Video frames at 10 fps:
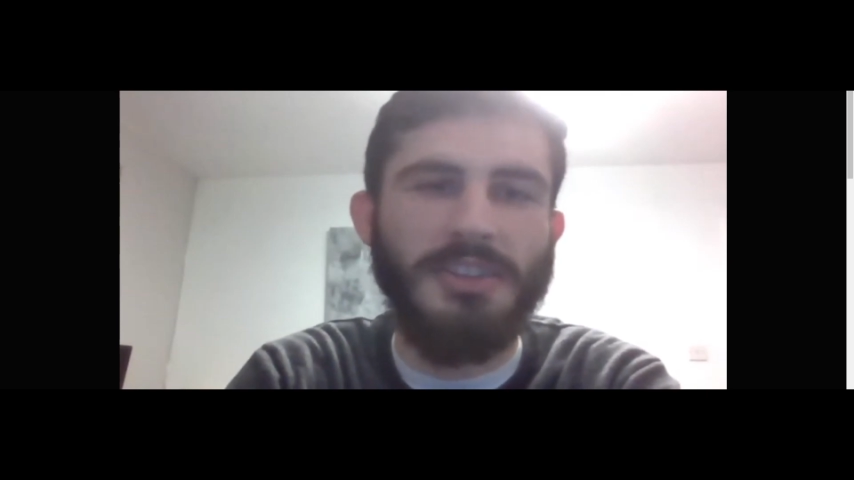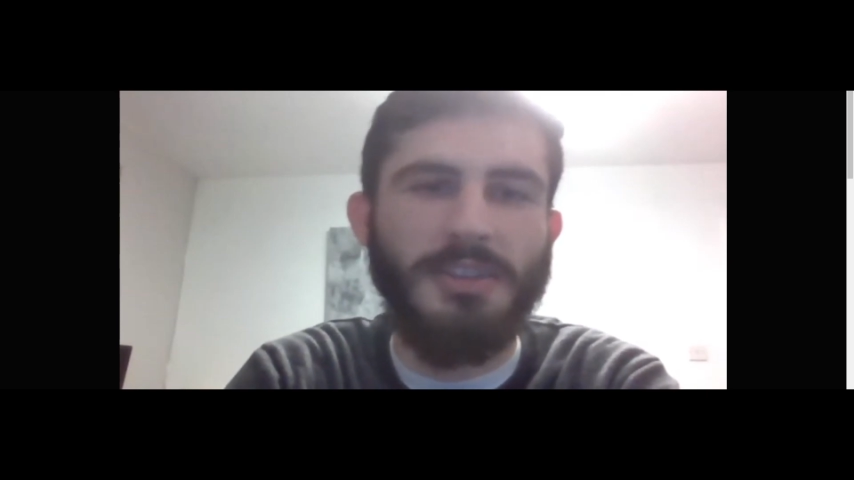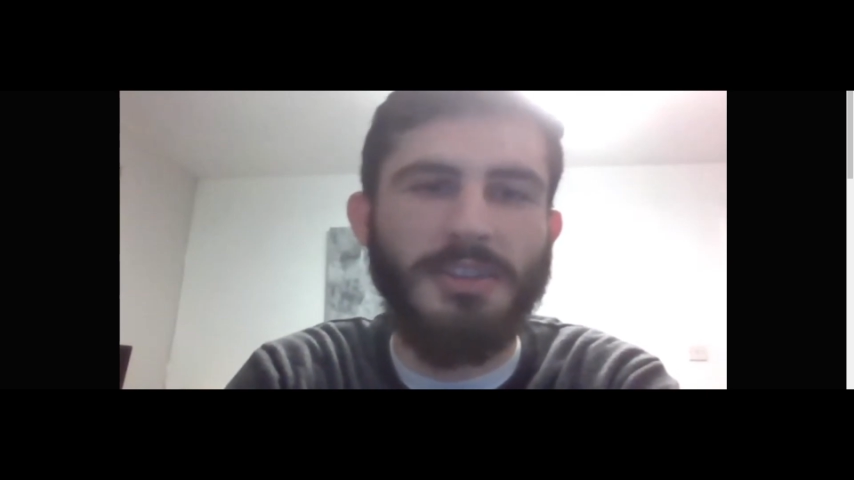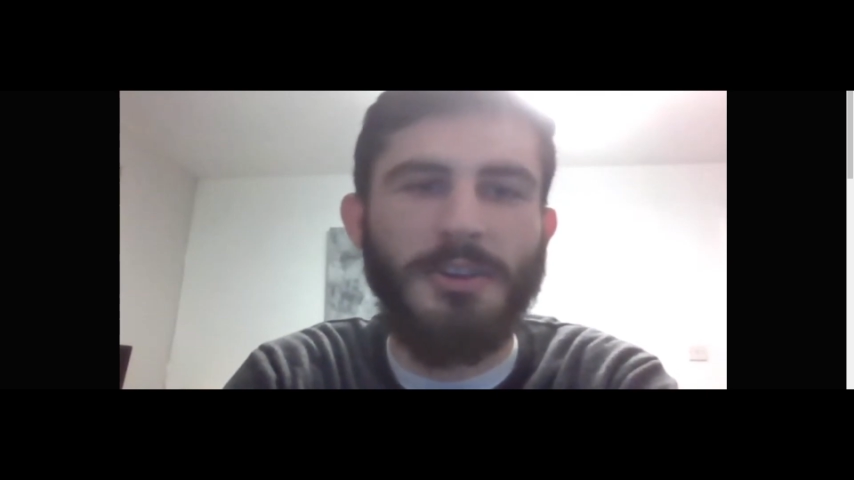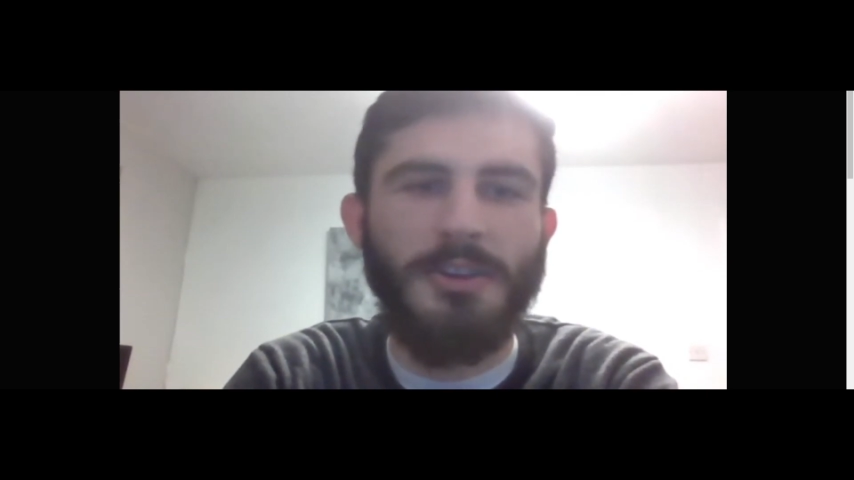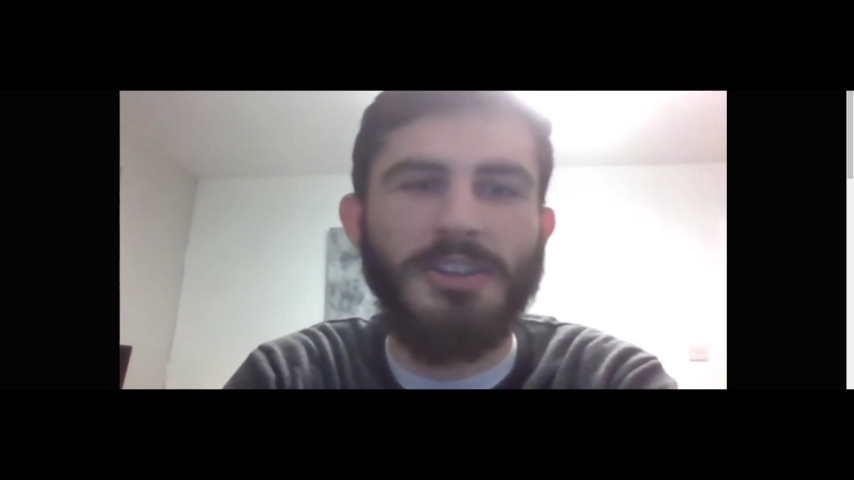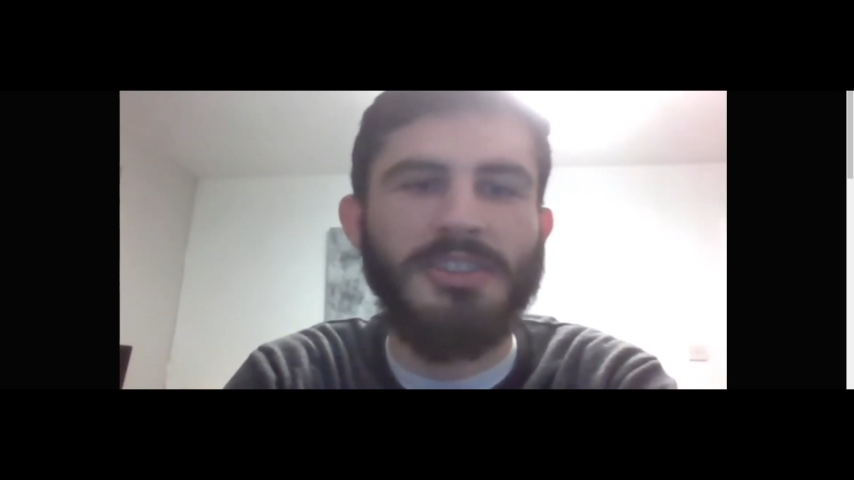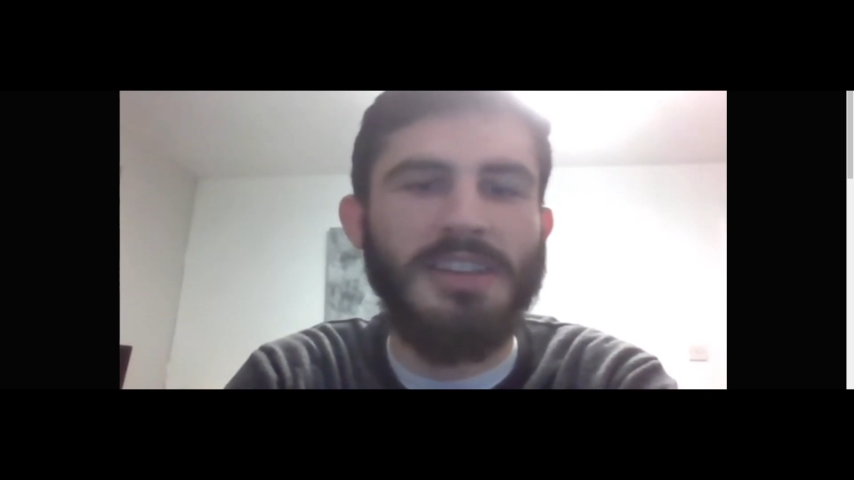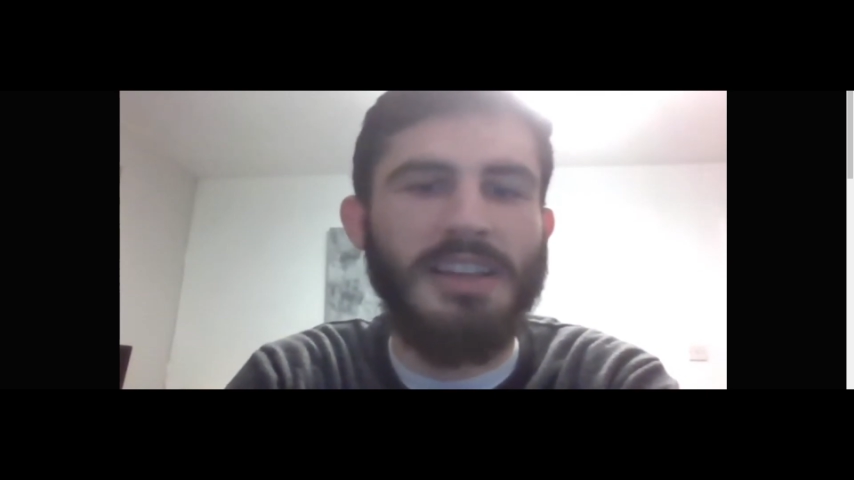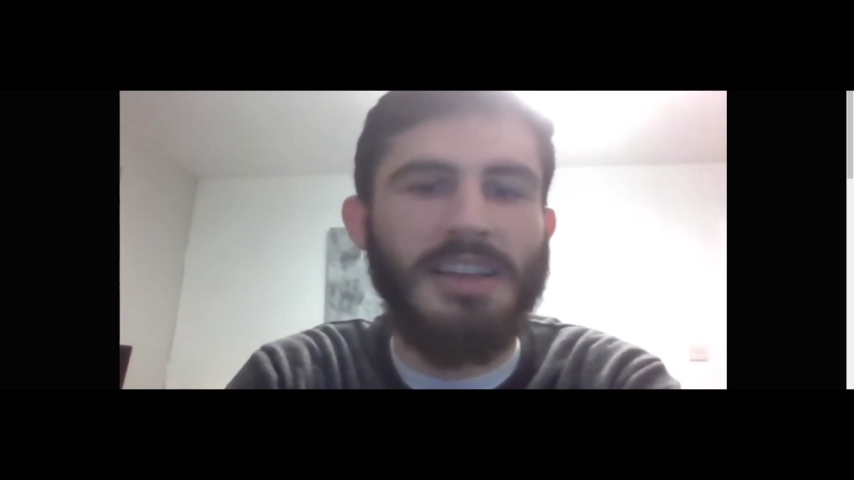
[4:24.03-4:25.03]

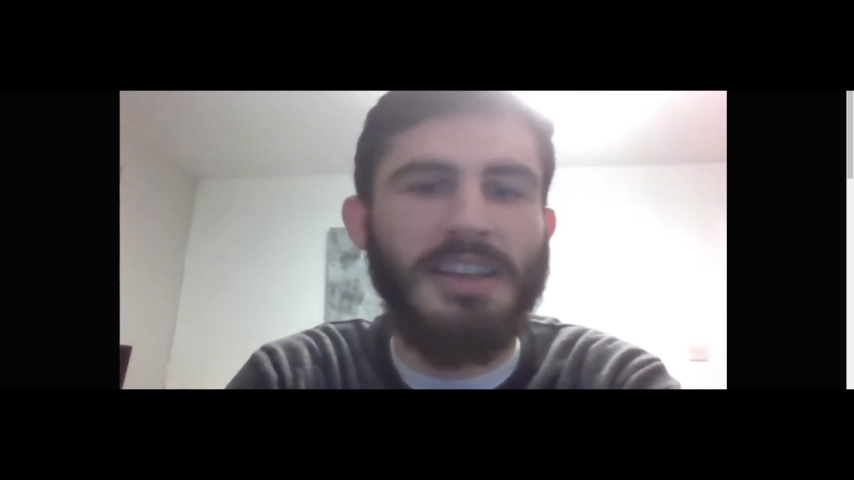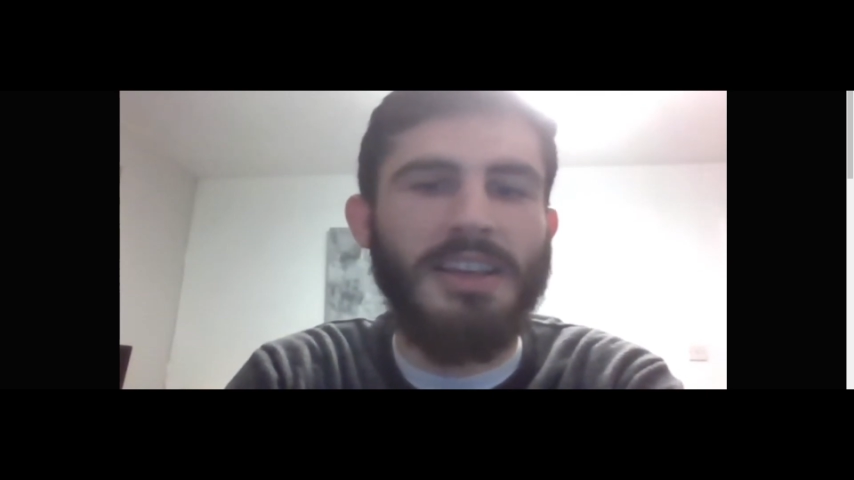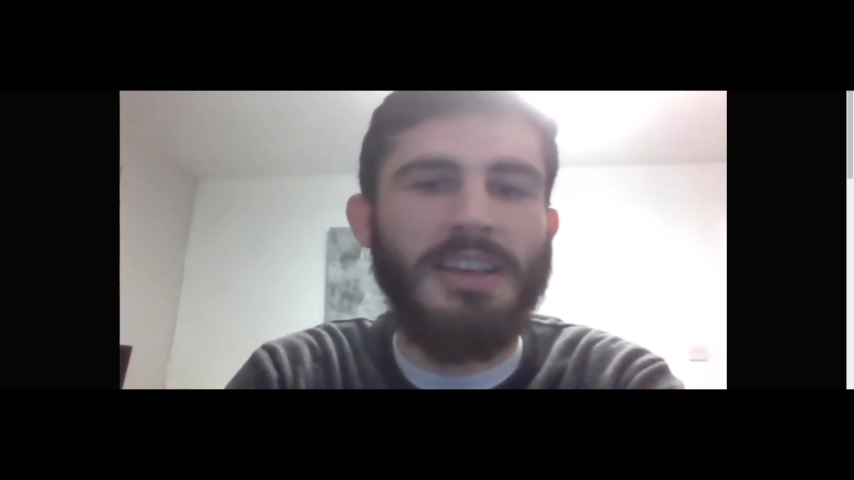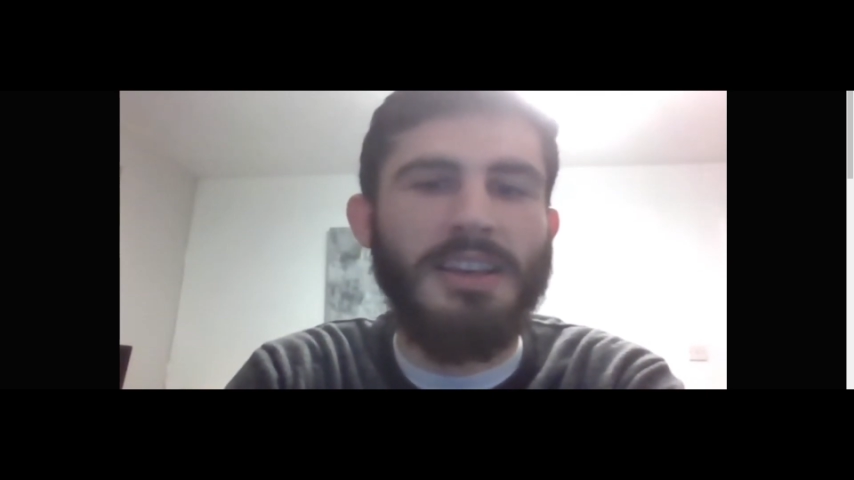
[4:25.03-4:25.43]
articulated lorries,